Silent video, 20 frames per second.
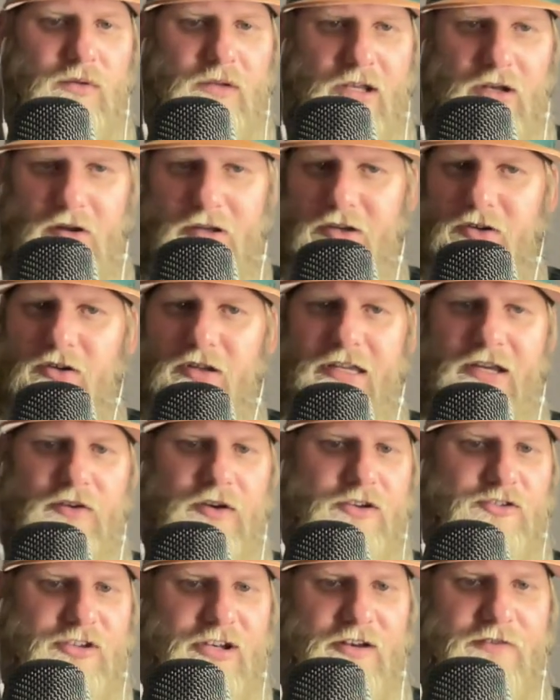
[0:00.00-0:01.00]
You know, you're
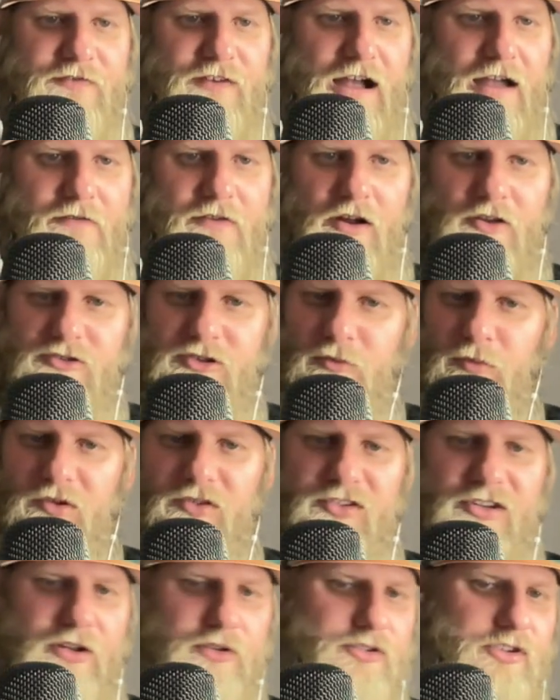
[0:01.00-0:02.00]
inching to 500, and we're
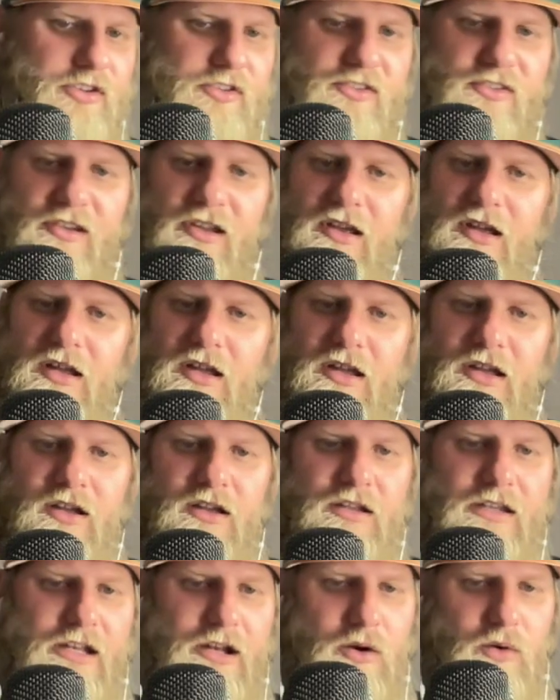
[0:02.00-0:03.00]
still just,
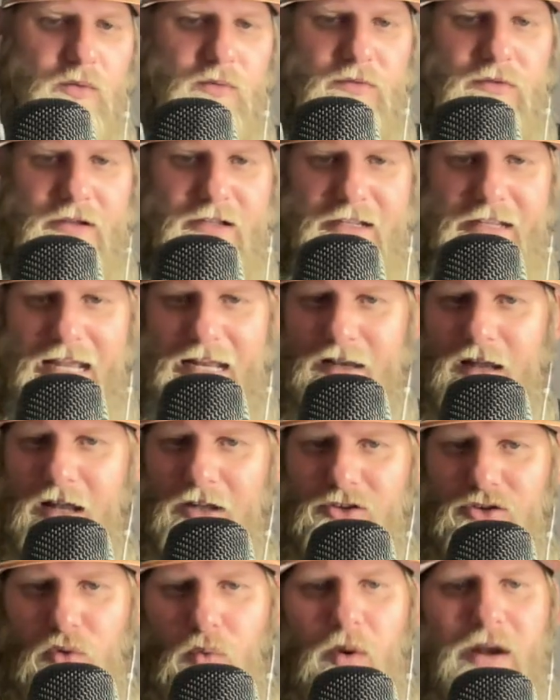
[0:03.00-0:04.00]
you know, getting
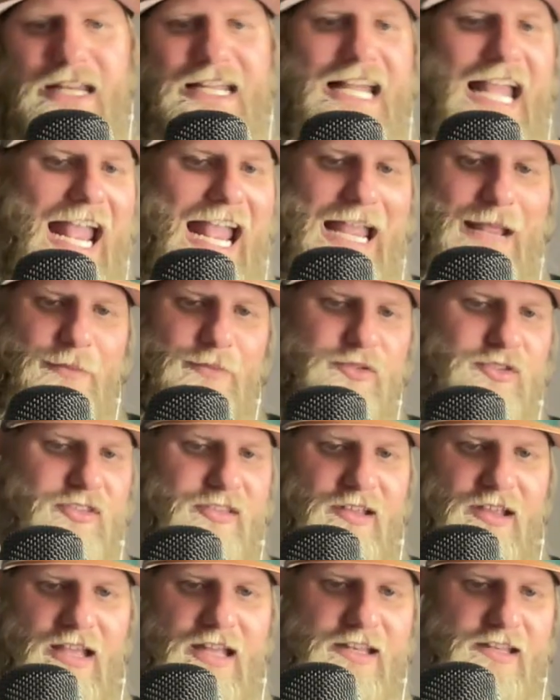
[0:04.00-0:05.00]
on 20 games
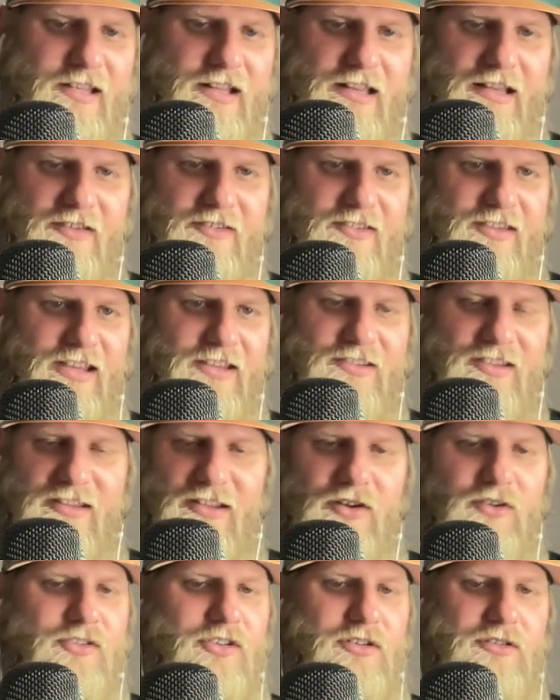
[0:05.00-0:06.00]
into this season.
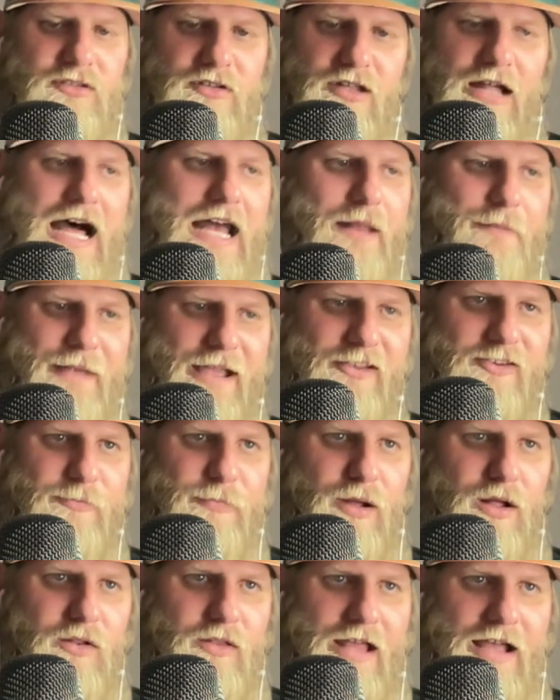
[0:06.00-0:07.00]
There's a lot of
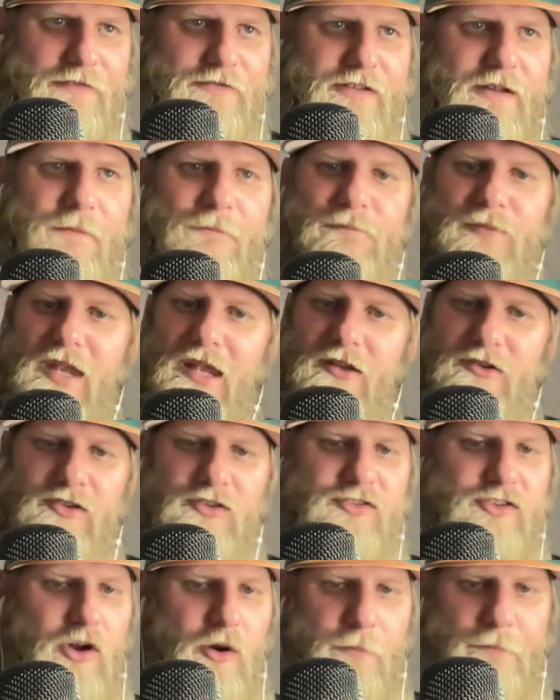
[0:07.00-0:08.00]
baseball left.
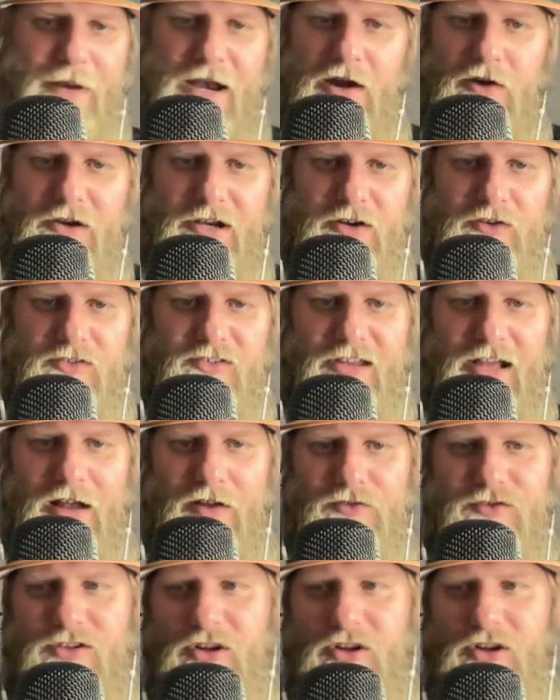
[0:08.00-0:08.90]
Just don't bury yourselves.